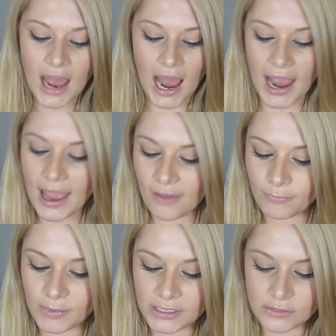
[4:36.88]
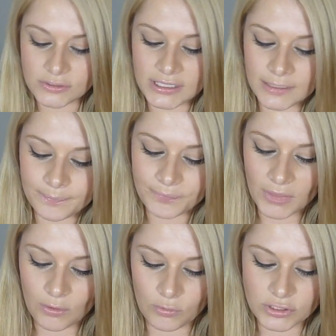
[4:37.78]
I have been using,
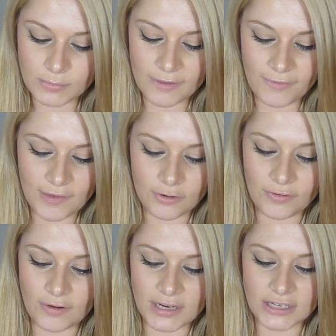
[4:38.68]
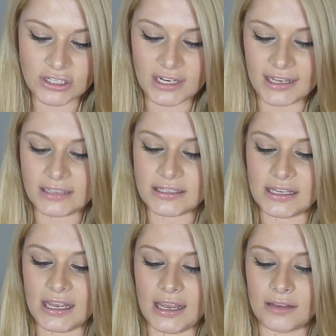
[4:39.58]
which my favorite foundation is
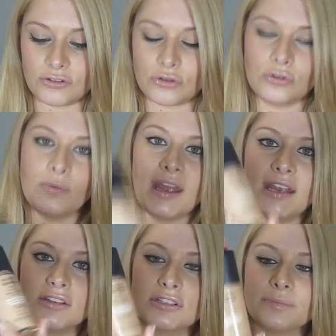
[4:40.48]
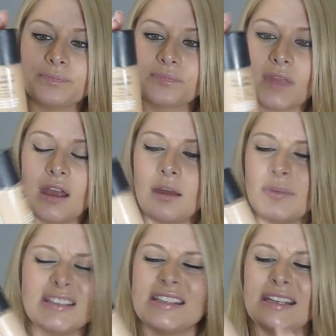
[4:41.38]
the True Beige
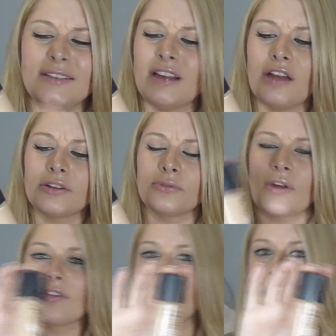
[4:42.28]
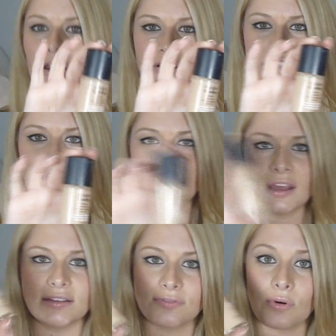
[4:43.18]
um, is the color Revlon Color
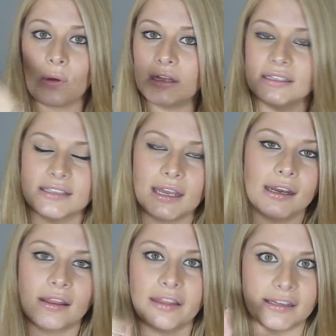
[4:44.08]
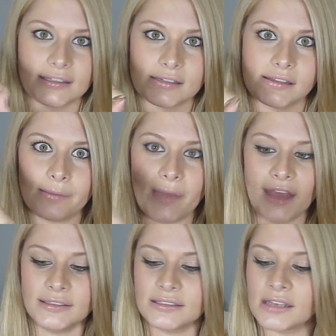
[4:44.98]
because for oily skin I think this is the
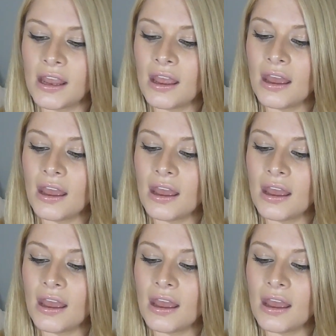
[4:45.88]
best.